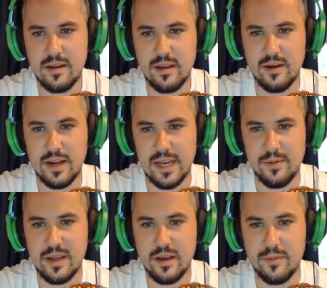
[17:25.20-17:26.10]
Alright, now we
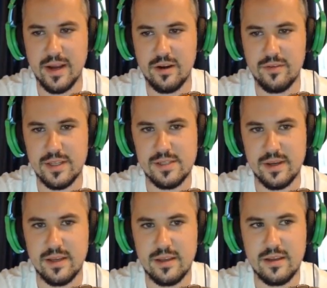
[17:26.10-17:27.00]
can go back over this way.
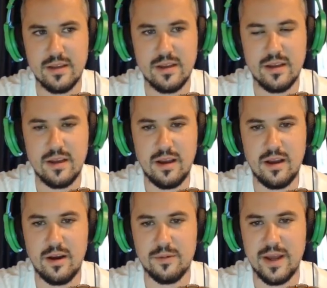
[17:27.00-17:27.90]

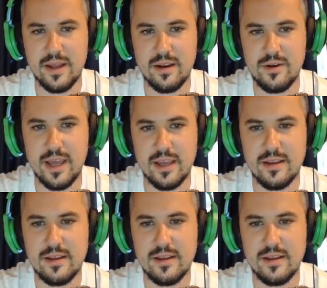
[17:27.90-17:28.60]
Oh man, okay.